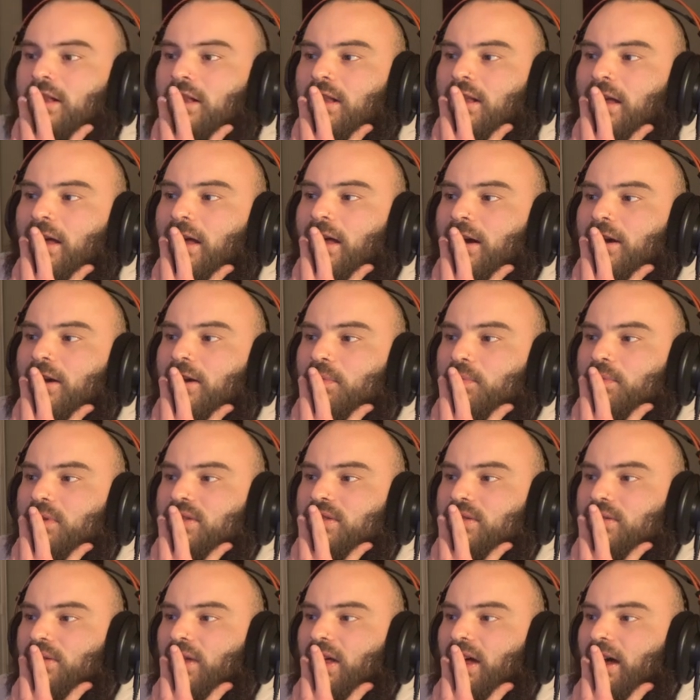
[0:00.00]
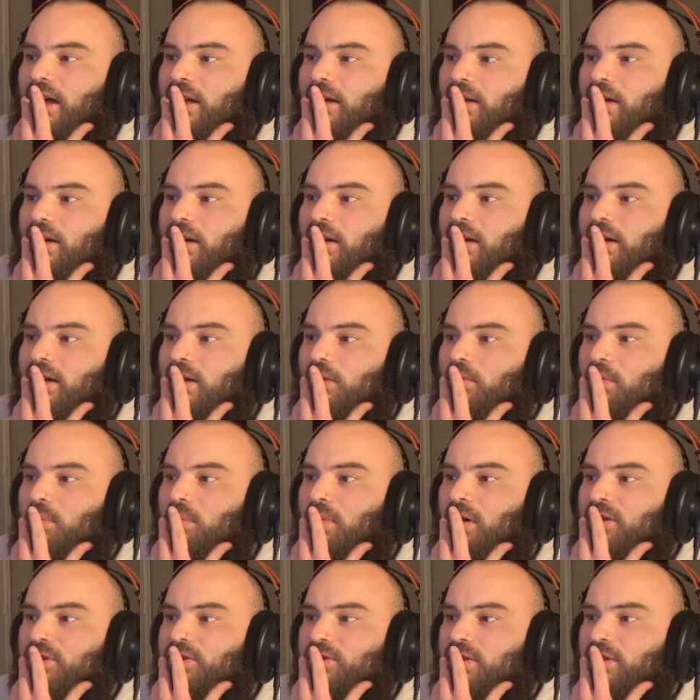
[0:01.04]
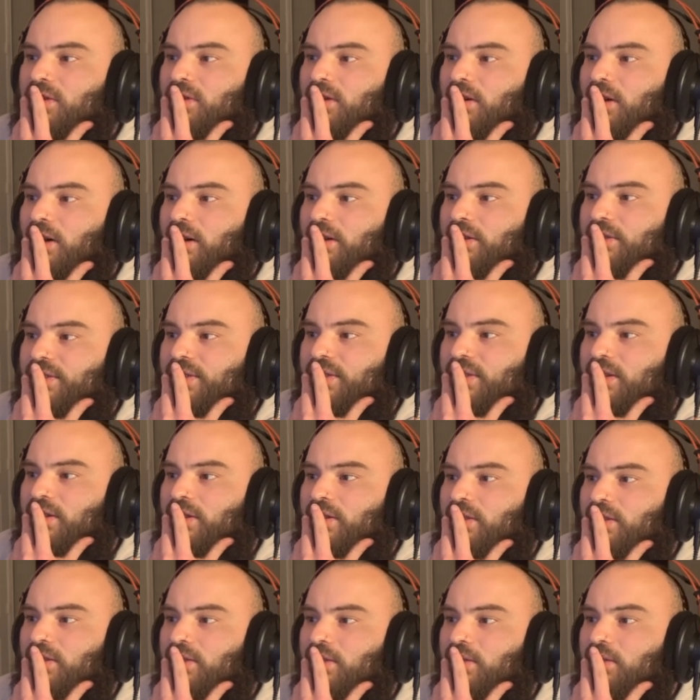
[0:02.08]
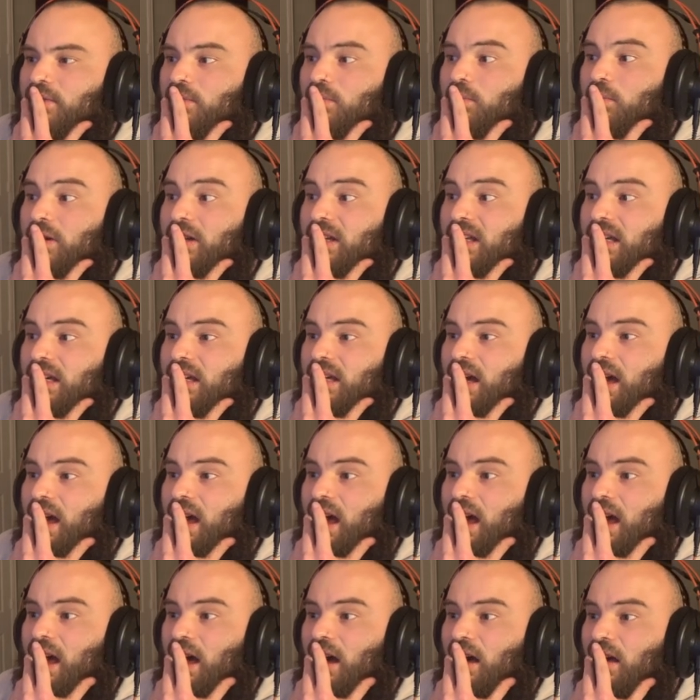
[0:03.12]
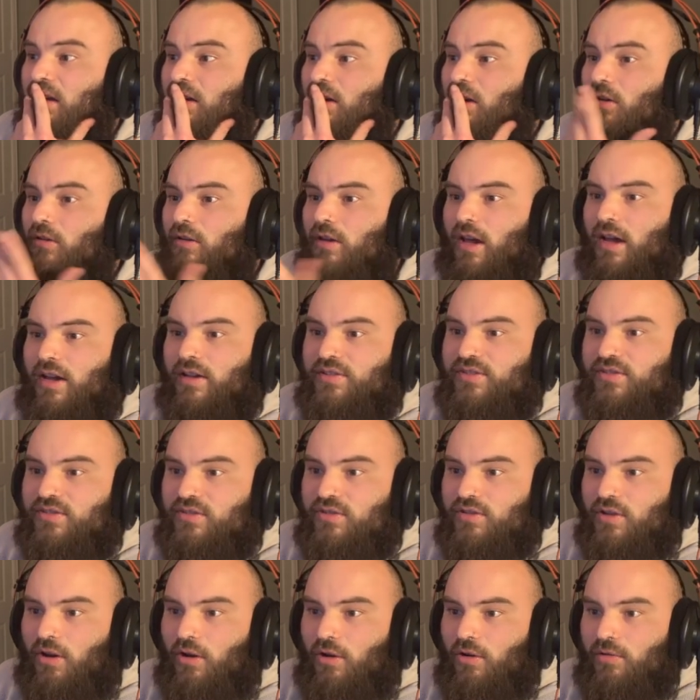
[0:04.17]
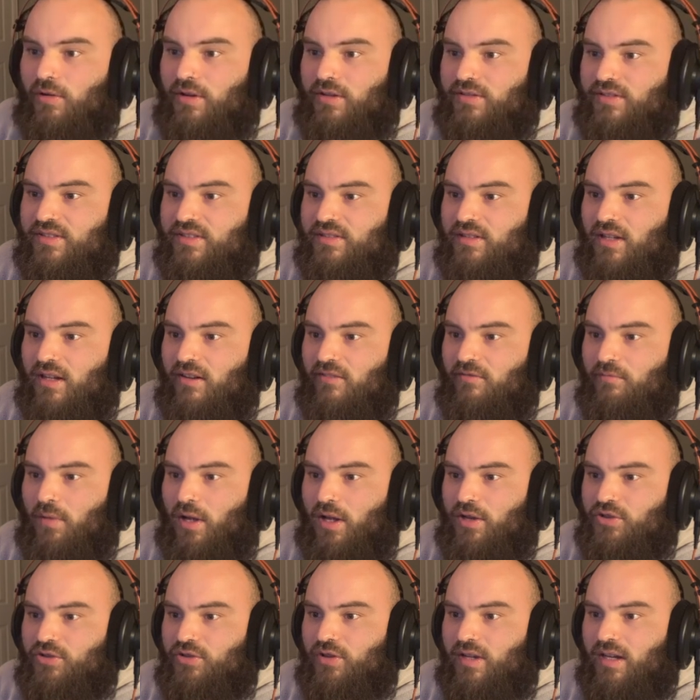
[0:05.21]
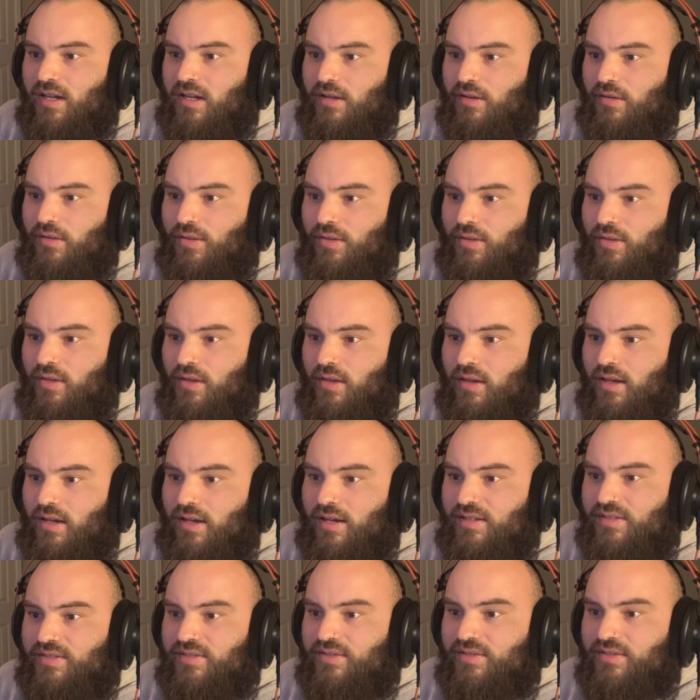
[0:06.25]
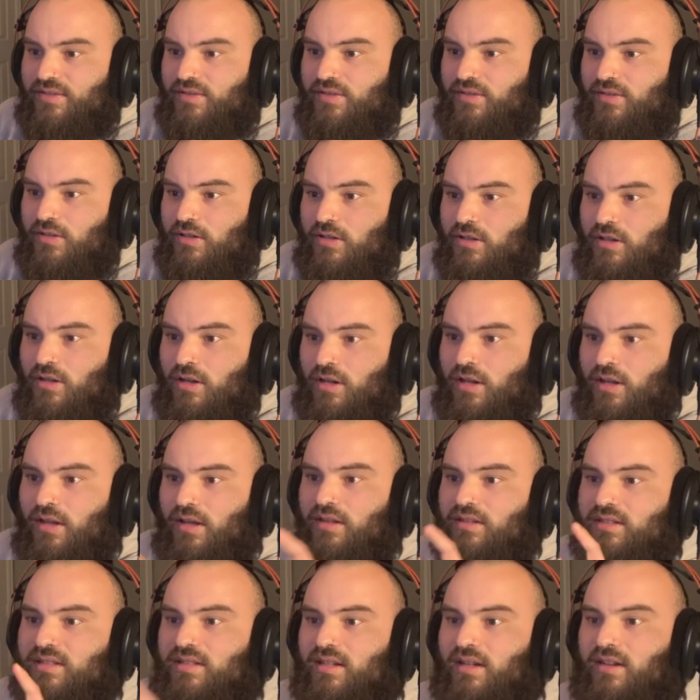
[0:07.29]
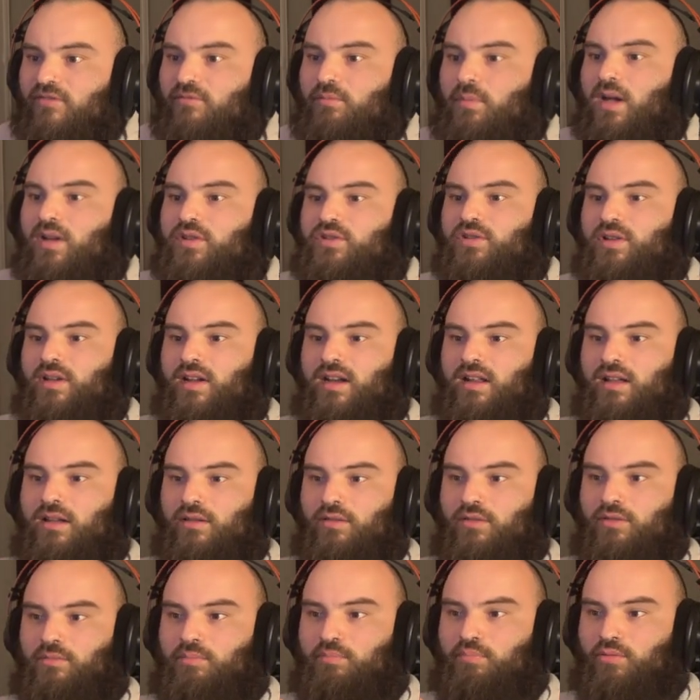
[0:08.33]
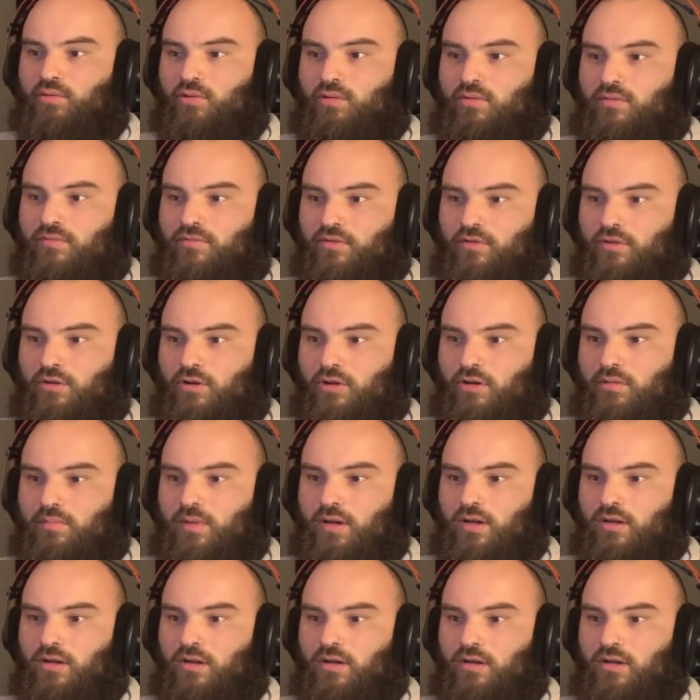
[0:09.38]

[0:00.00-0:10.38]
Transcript: How can we do that? Can we modulate the aux send? We can. Okay, so instead of modulating this, instead of modulating the proverb